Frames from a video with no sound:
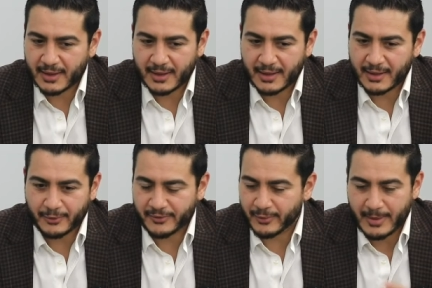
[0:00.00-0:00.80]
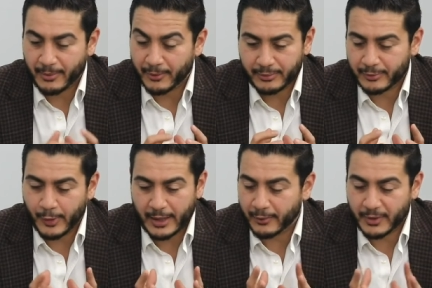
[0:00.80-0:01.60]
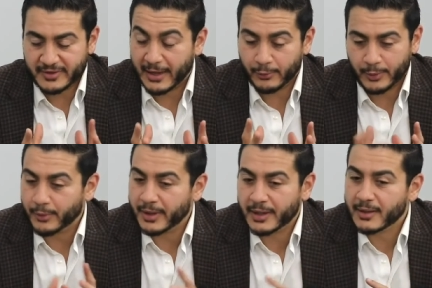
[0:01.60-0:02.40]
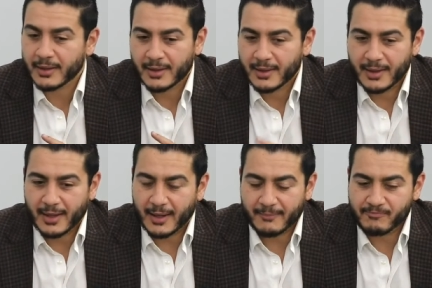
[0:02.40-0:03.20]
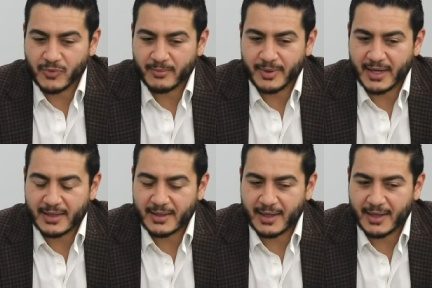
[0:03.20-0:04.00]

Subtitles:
I don't even remember what town we were in. But